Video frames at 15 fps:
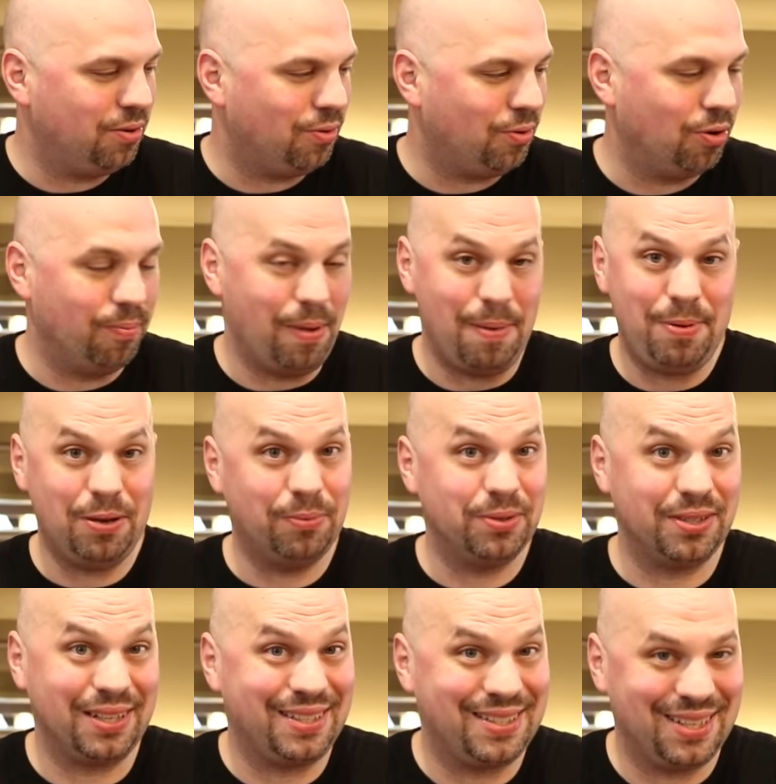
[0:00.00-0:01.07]
Or maybe it
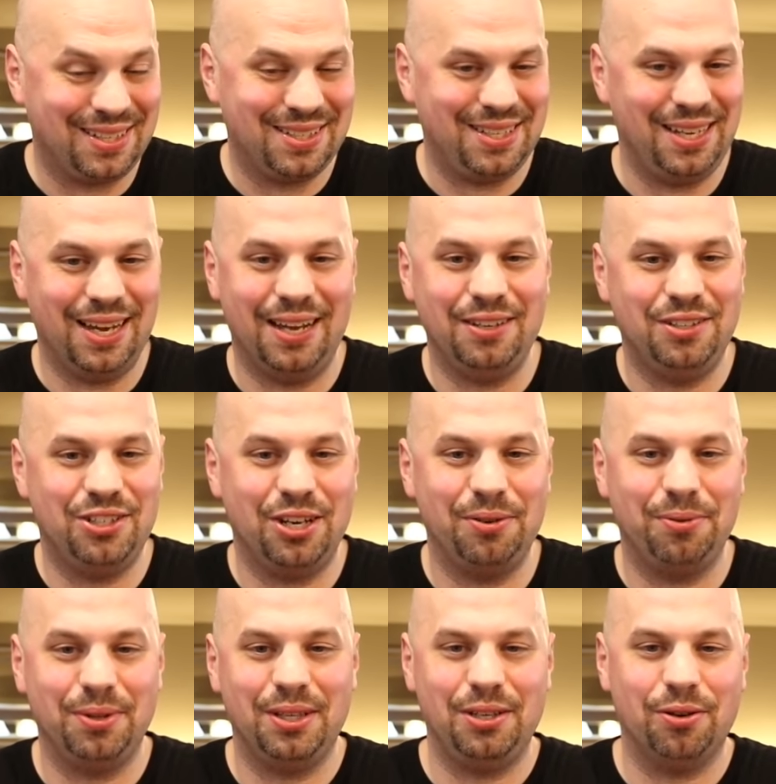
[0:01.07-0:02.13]
was like 60. I
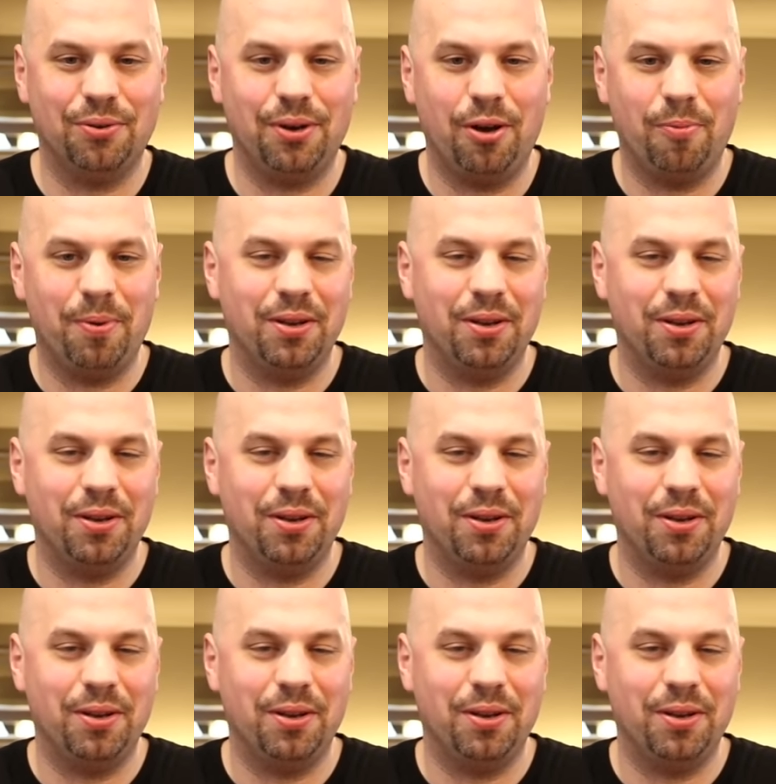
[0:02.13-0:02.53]
genuinely don't know.